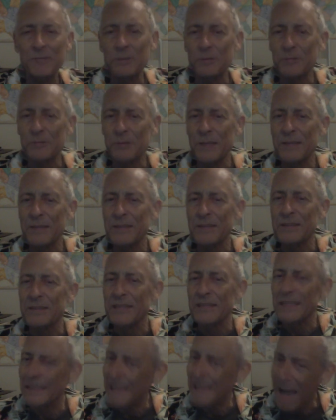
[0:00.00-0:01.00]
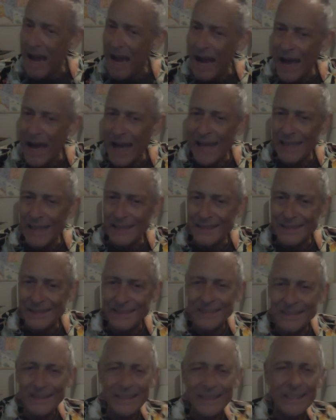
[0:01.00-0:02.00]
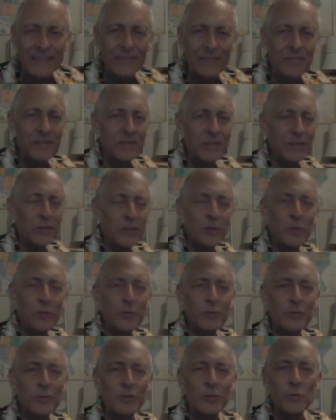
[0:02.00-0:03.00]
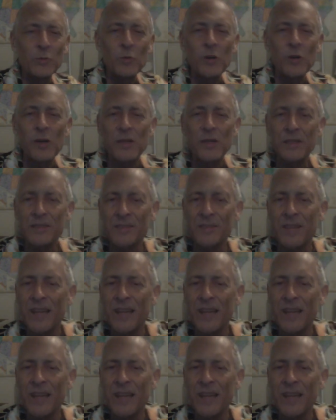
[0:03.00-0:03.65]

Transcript: tried to deny that he even knew who she was.